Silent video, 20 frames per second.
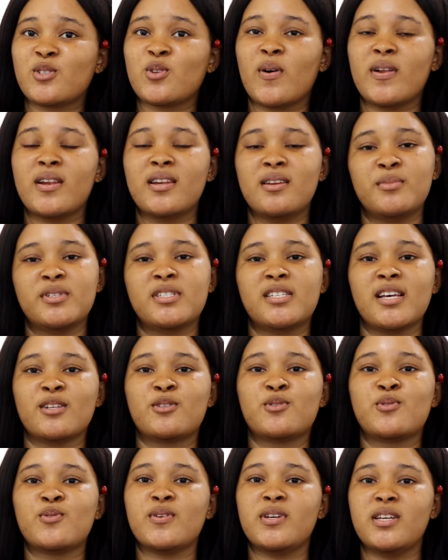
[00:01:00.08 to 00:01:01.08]
not
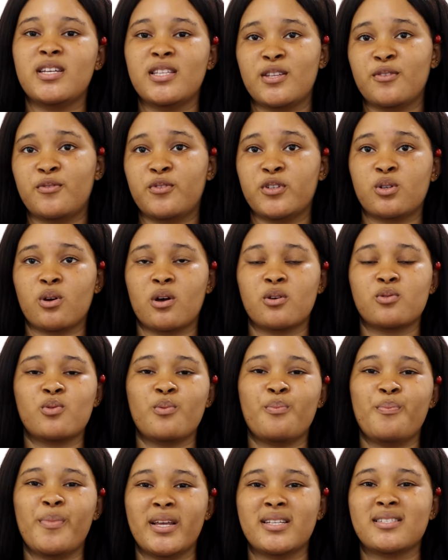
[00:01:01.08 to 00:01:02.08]
limited to individuals
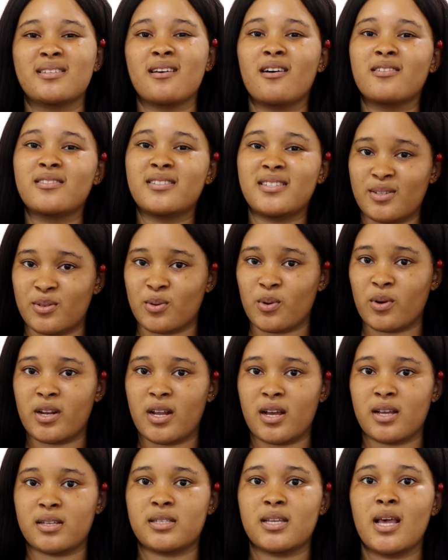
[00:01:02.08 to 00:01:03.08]
with mental
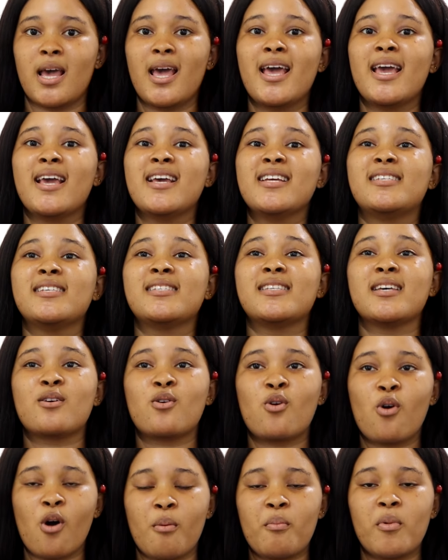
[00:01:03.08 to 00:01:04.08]
disorders. It is
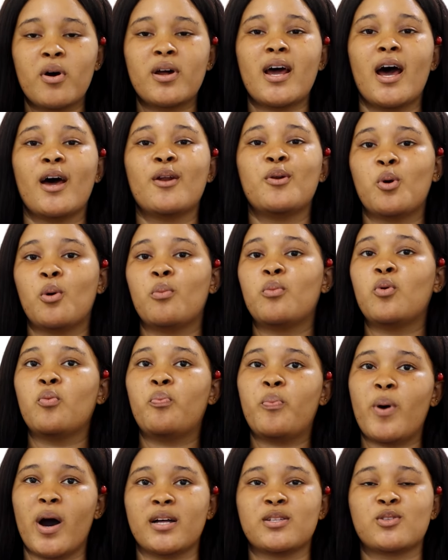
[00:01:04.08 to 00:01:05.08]
a common and normal
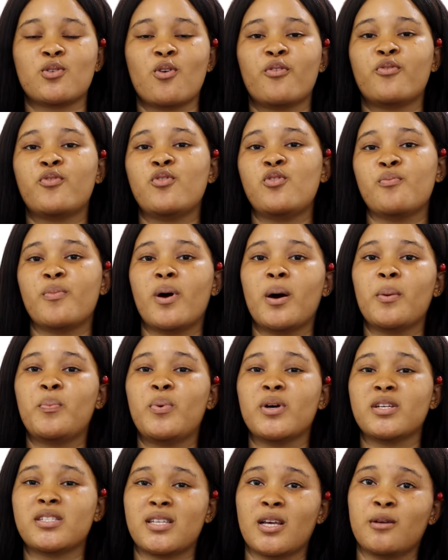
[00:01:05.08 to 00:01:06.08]
part of human
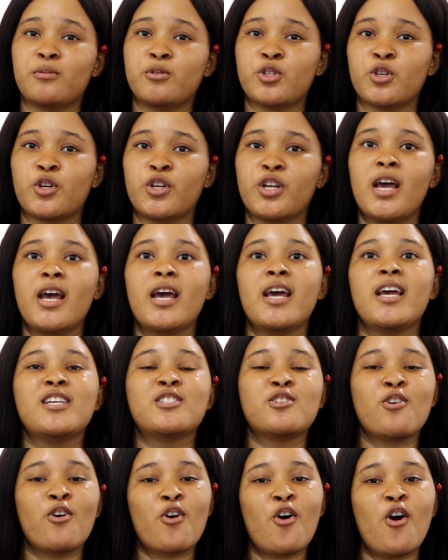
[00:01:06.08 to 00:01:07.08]
perception.
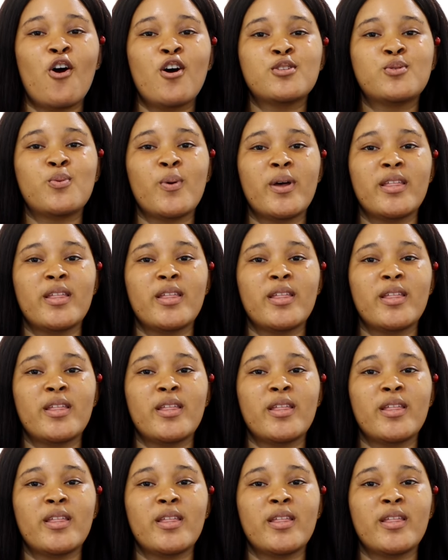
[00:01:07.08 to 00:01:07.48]
It occurs